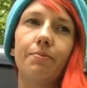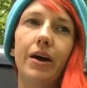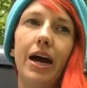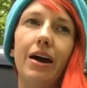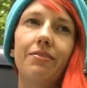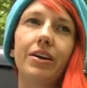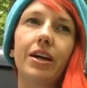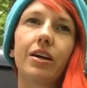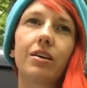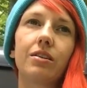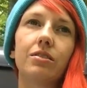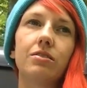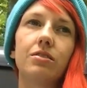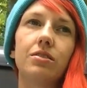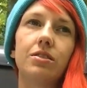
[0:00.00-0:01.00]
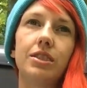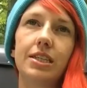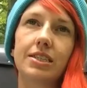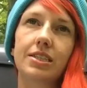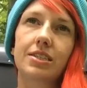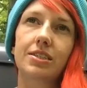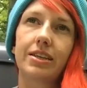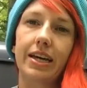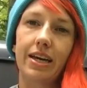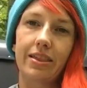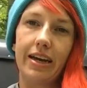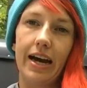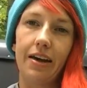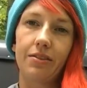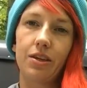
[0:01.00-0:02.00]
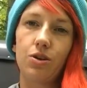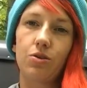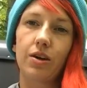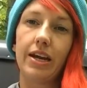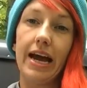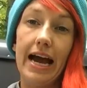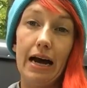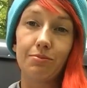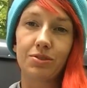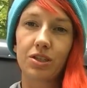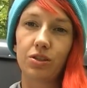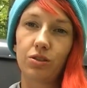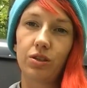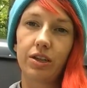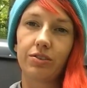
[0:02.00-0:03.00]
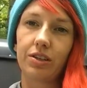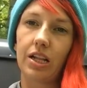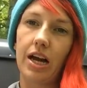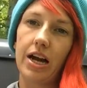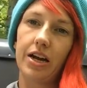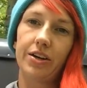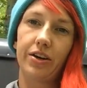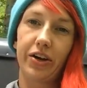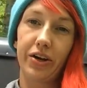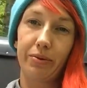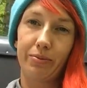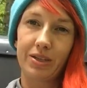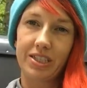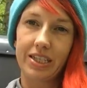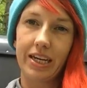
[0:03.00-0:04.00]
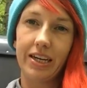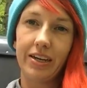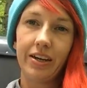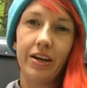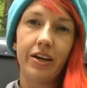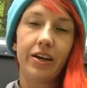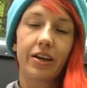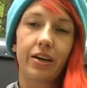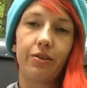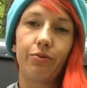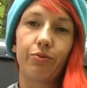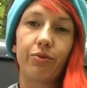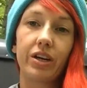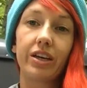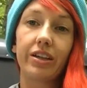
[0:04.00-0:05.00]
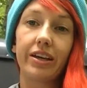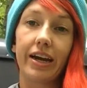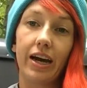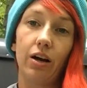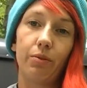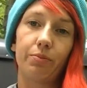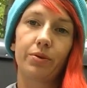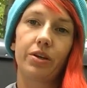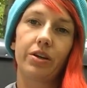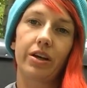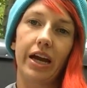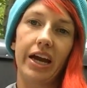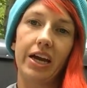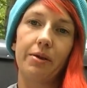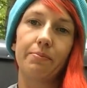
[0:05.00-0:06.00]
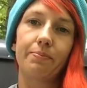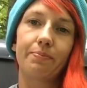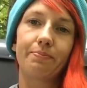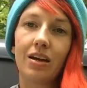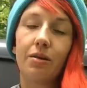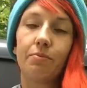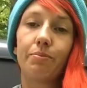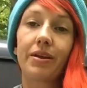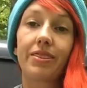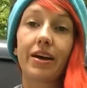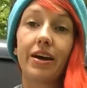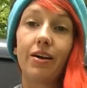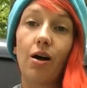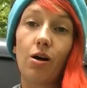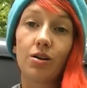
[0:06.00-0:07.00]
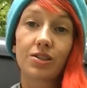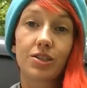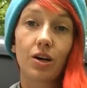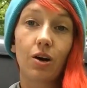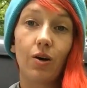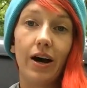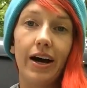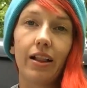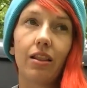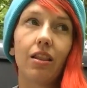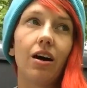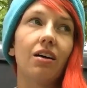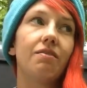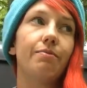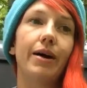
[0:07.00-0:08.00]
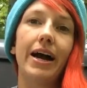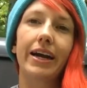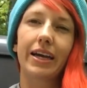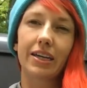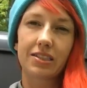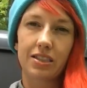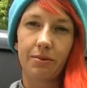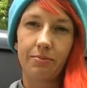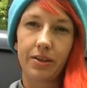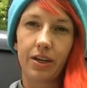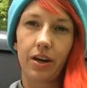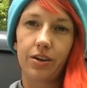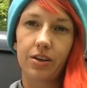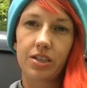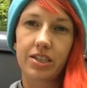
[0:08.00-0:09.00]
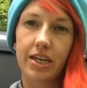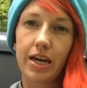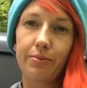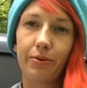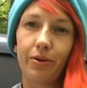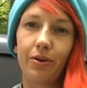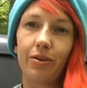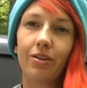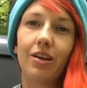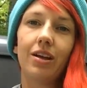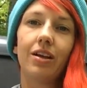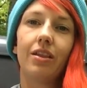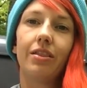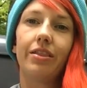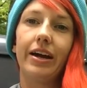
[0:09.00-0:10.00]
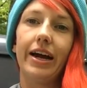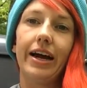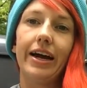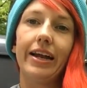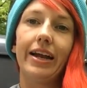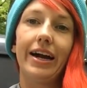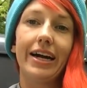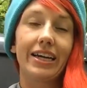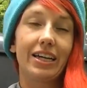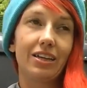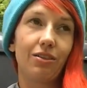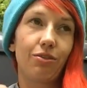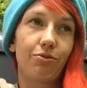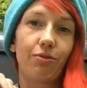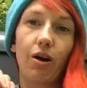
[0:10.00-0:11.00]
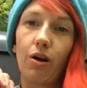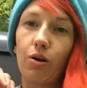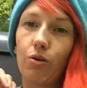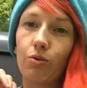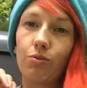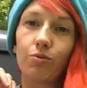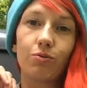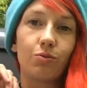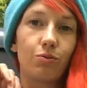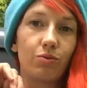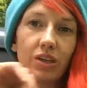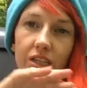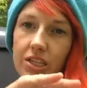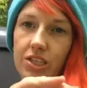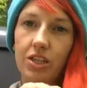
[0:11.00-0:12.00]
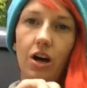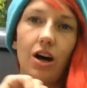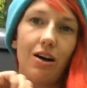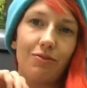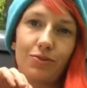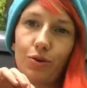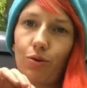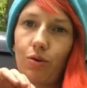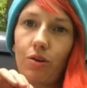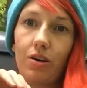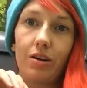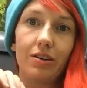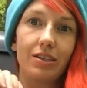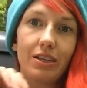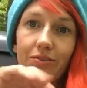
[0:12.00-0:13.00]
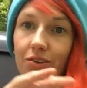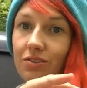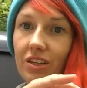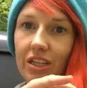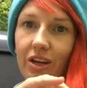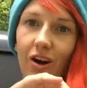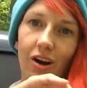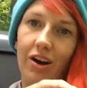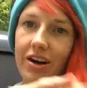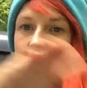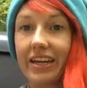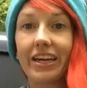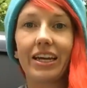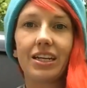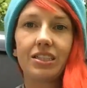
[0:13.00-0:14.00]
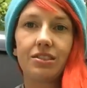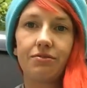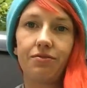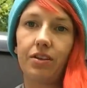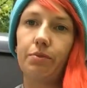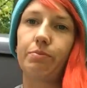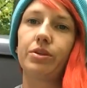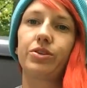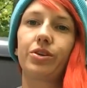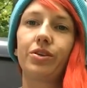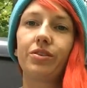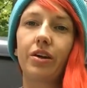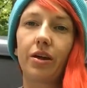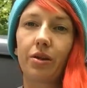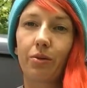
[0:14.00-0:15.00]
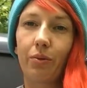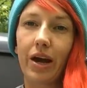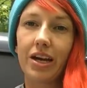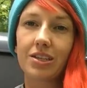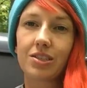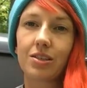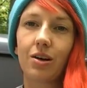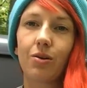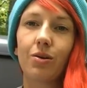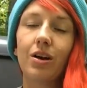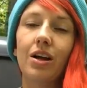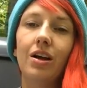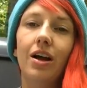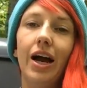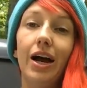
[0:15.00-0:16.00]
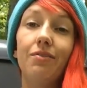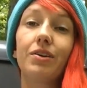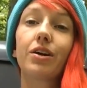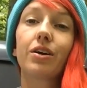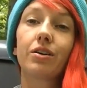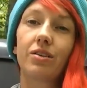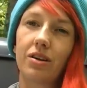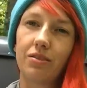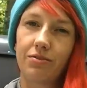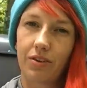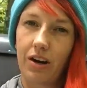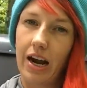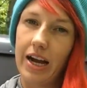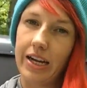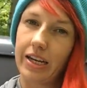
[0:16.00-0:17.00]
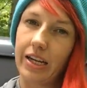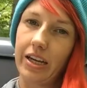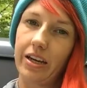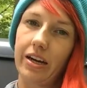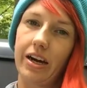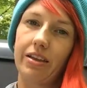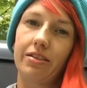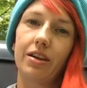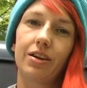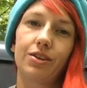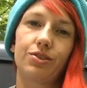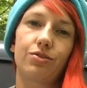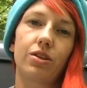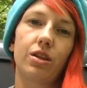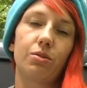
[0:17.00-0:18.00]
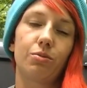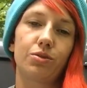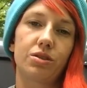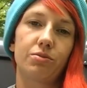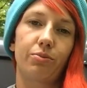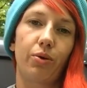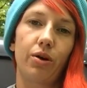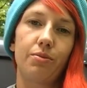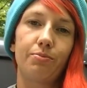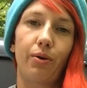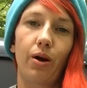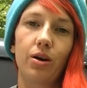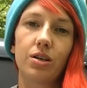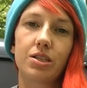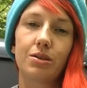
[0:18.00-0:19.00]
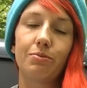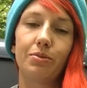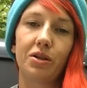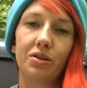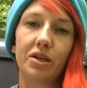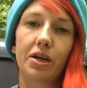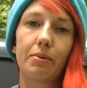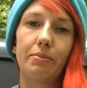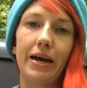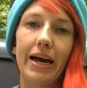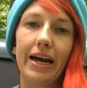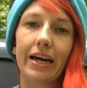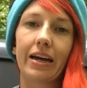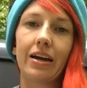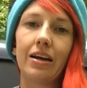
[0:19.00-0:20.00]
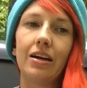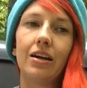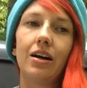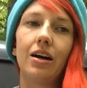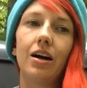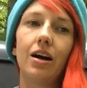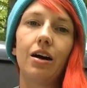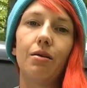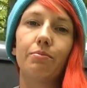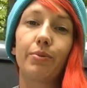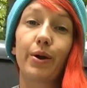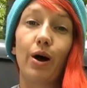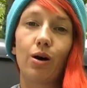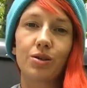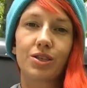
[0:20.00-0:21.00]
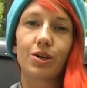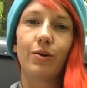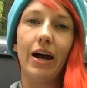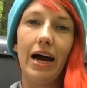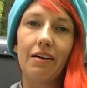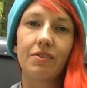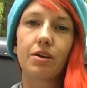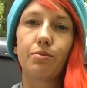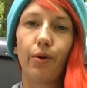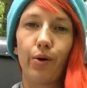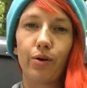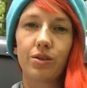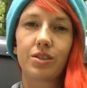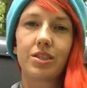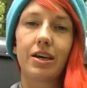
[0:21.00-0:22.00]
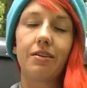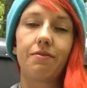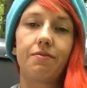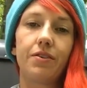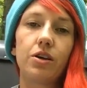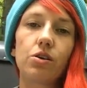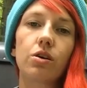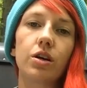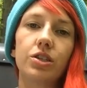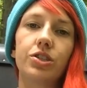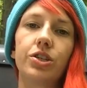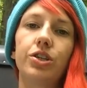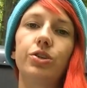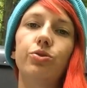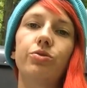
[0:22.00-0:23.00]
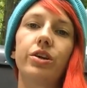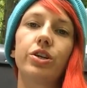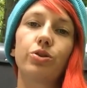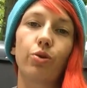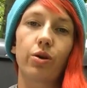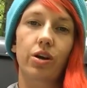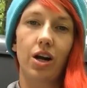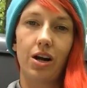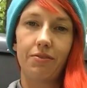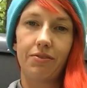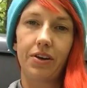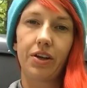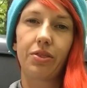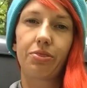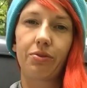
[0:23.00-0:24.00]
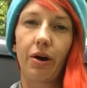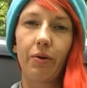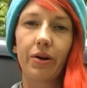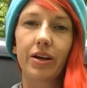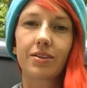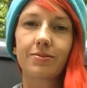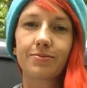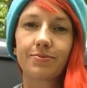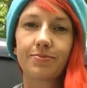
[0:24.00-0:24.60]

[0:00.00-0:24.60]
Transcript: Having discs like that you can absolutely rely on 100% can really help your game. But then also I love bagging something understable that I can throw really soft or even really hard and get it to flip and turn the other way. So having a good variety I think is really the most important part to building a bag, but also having molds that feel good to you, that you're confident throwing.